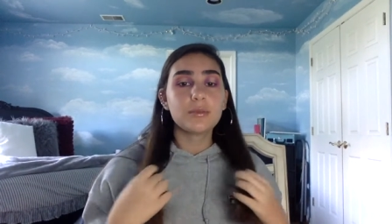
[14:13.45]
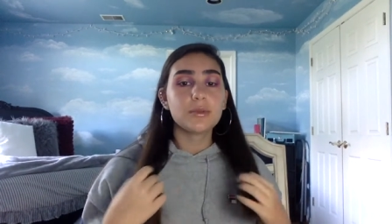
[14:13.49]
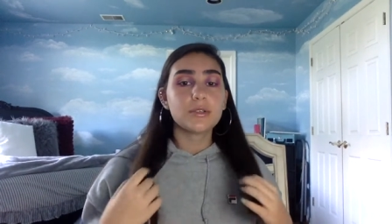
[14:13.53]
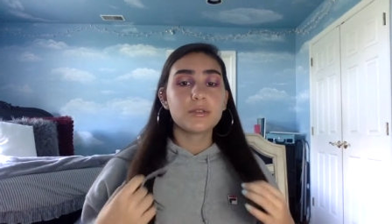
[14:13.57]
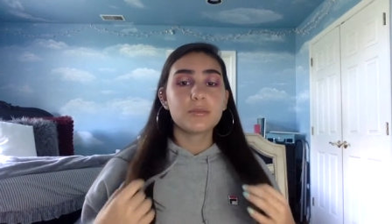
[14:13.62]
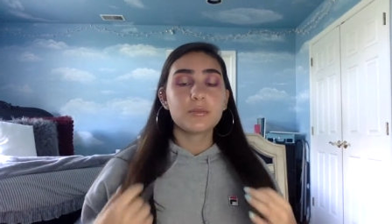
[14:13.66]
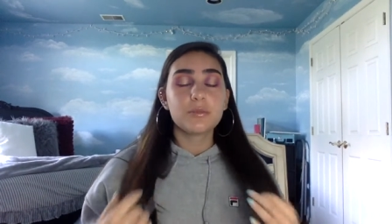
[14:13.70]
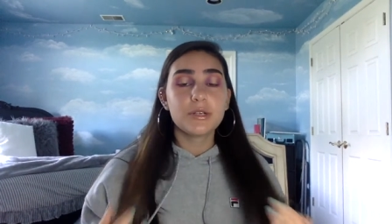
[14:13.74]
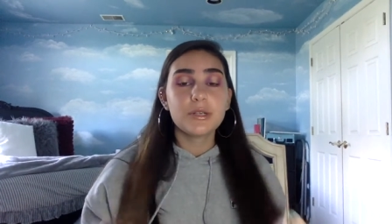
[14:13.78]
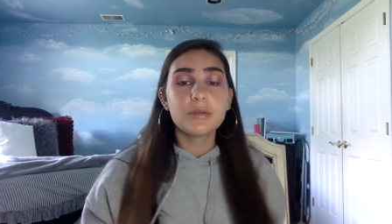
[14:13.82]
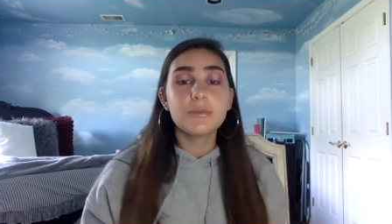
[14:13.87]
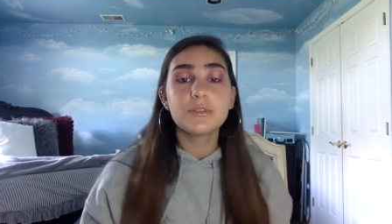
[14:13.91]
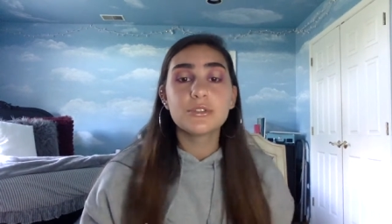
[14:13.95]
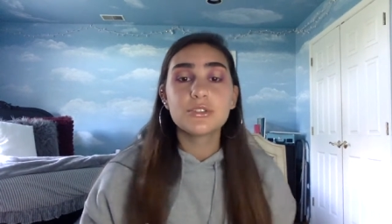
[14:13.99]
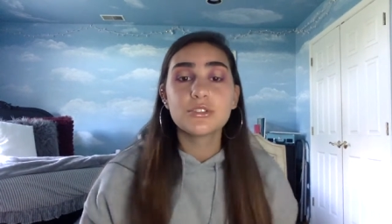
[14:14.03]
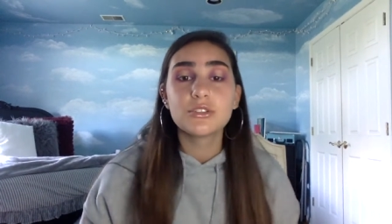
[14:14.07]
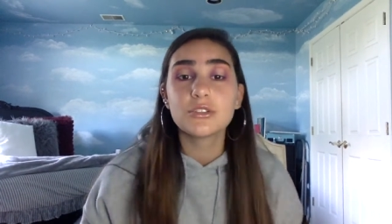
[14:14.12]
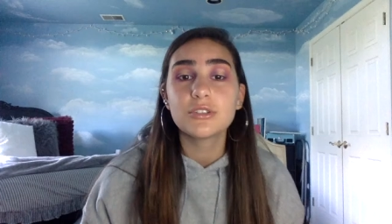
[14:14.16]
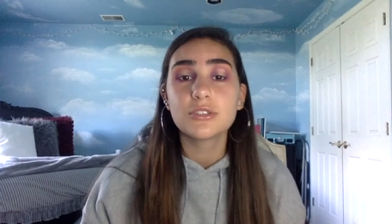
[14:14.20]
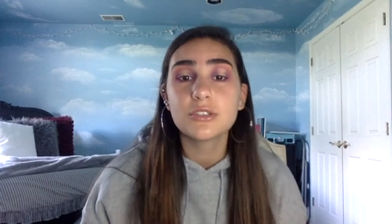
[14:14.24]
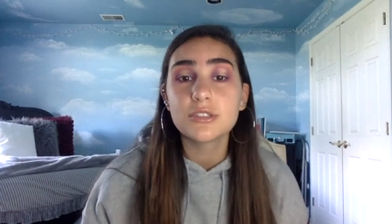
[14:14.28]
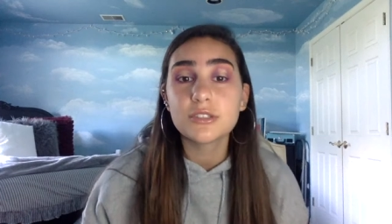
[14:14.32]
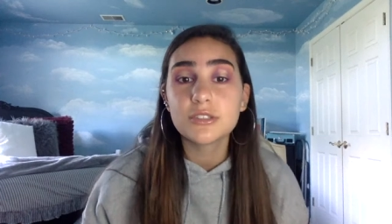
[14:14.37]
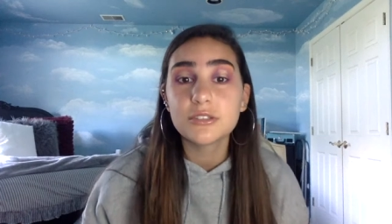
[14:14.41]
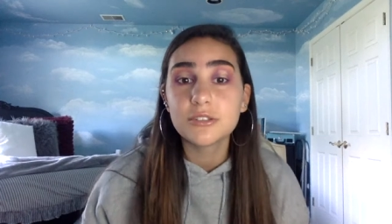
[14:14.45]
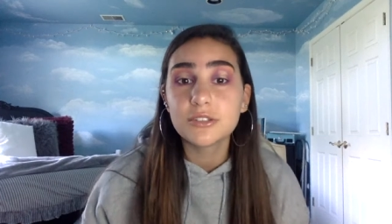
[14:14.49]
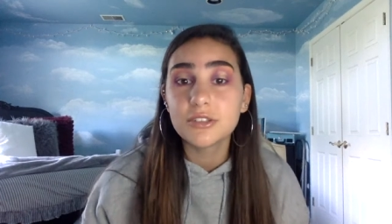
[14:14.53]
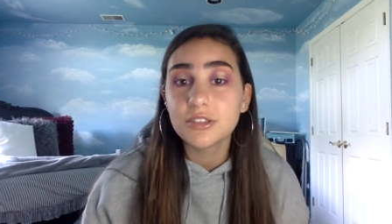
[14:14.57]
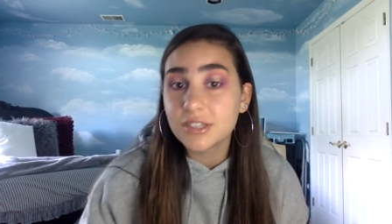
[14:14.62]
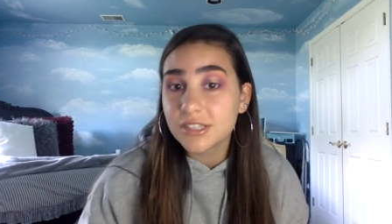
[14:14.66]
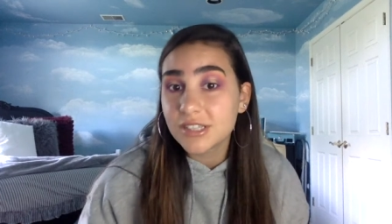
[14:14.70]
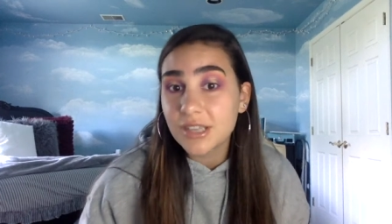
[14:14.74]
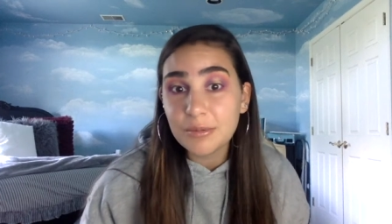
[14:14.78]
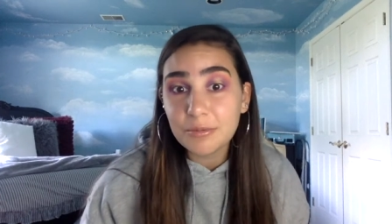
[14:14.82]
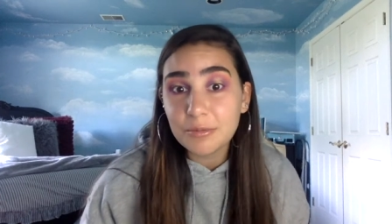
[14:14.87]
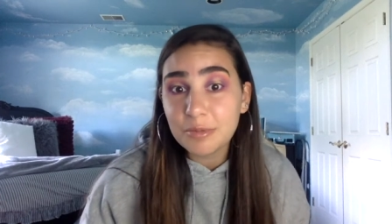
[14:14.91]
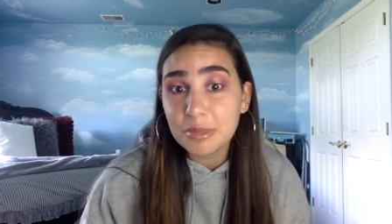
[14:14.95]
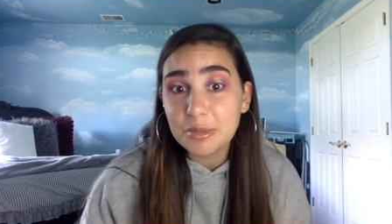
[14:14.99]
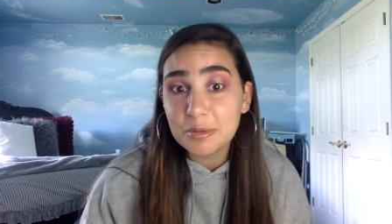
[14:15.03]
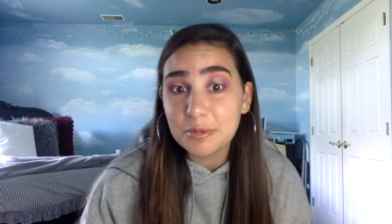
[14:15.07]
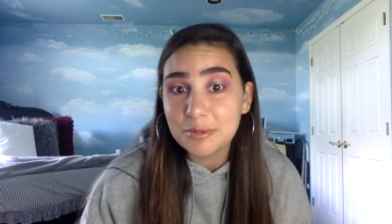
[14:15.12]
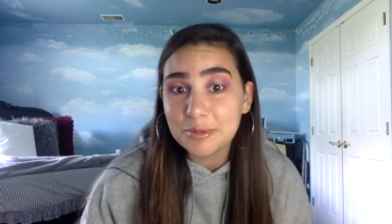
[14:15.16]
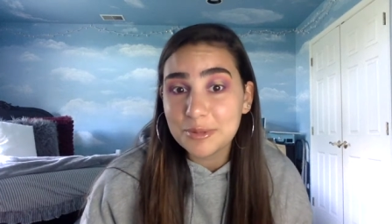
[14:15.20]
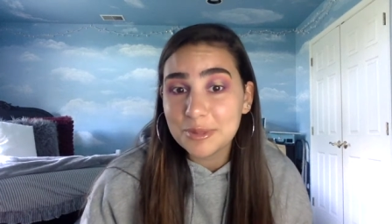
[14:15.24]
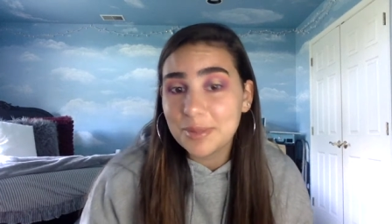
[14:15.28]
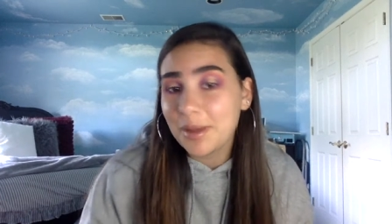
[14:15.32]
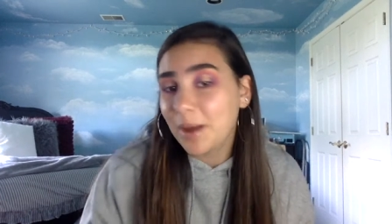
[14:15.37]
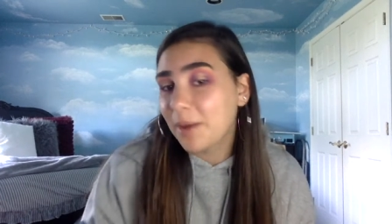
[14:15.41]
but pretty much the look is gonna look the same with or
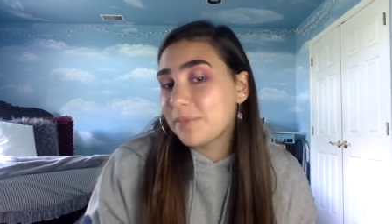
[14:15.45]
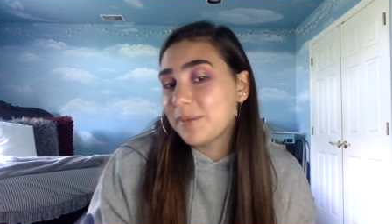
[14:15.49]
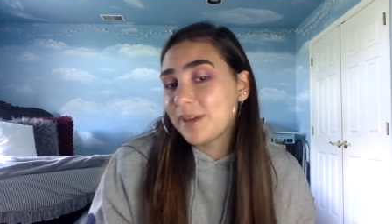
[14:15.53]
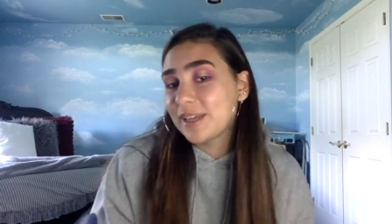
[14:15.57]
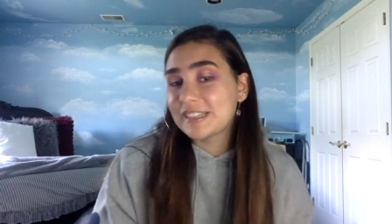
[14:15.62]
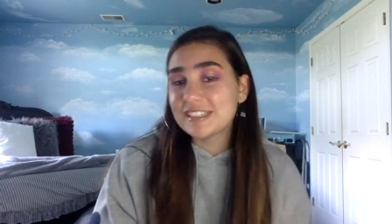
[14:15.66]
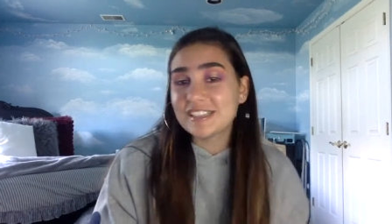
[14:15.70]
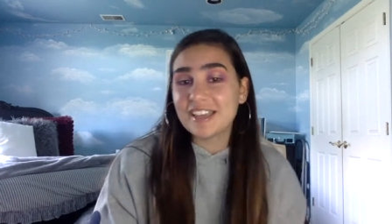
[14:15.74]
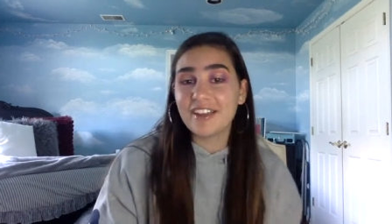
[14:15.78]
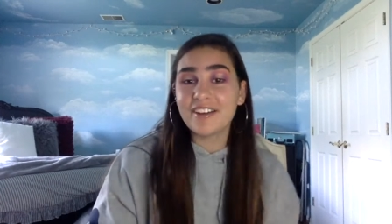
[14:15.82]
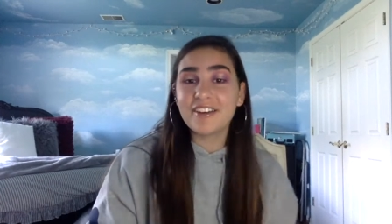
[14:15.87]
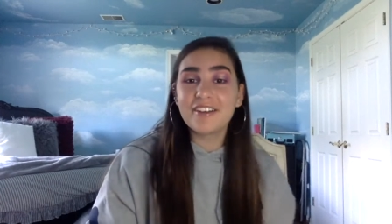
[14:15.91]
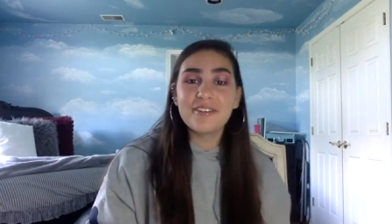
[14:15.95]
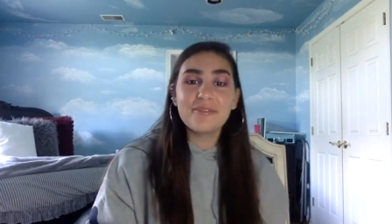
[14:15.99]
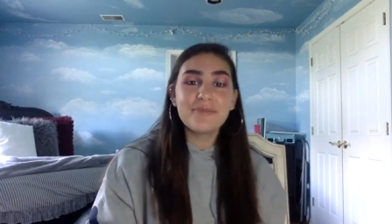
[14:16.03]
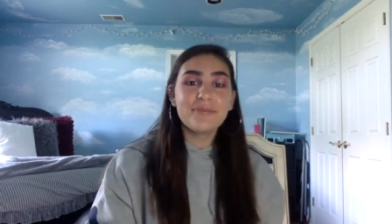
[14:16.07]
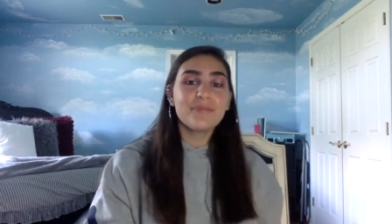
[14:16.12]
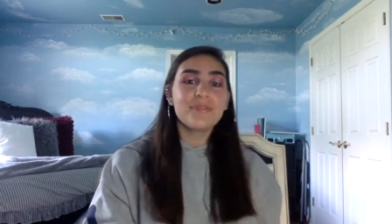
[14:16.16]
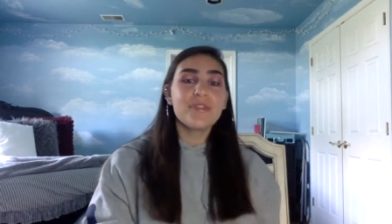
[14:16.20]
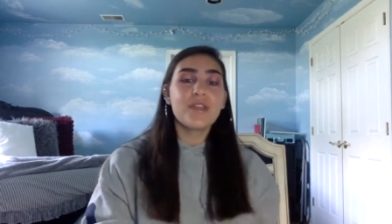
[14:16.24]
without mascara.